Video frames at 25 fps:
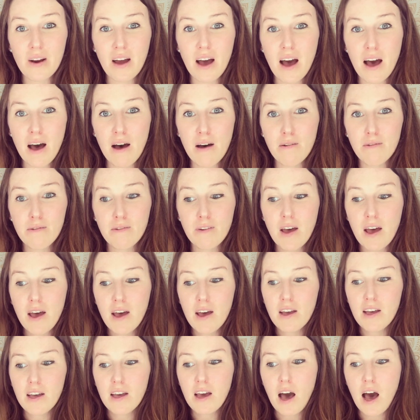of
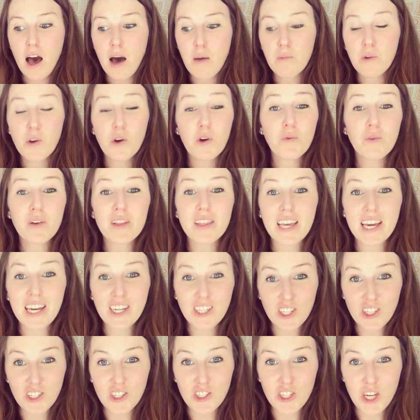your
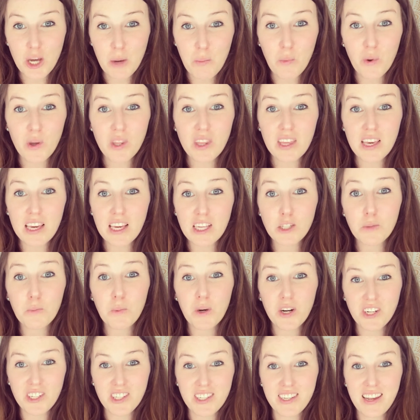relationship with each
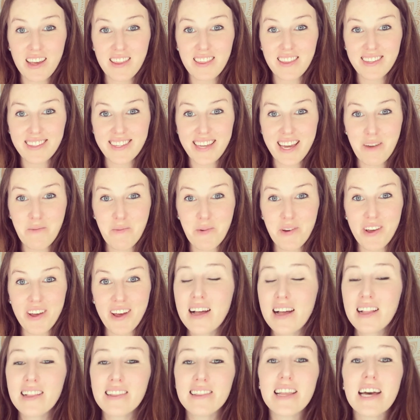person at the table.
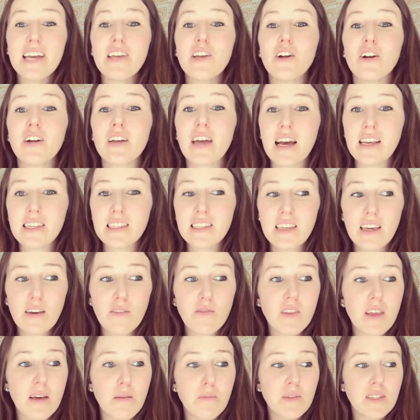Let your guests, give
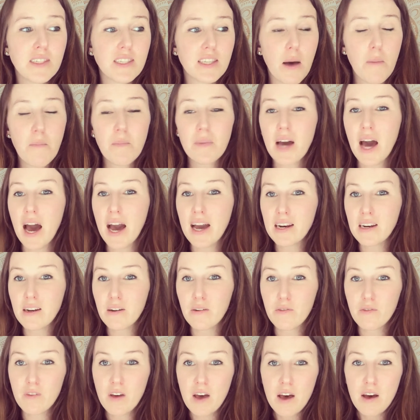them some kind
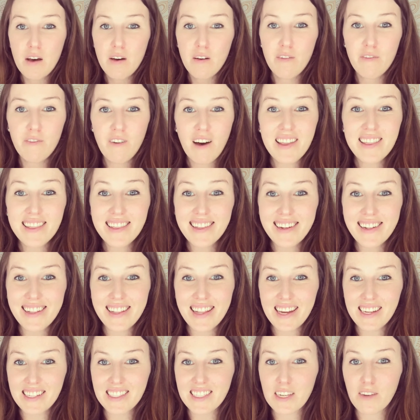of fun little
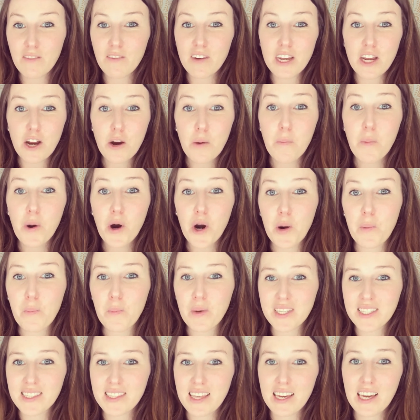activity or
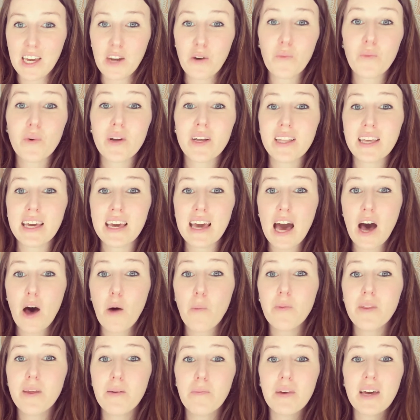purpose that can really
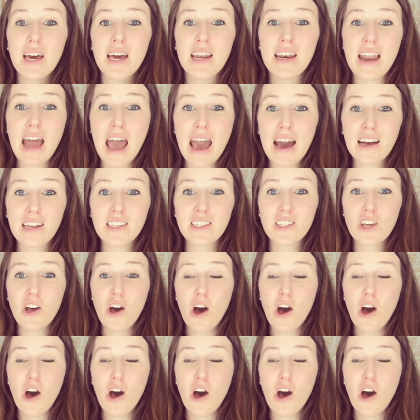help them connect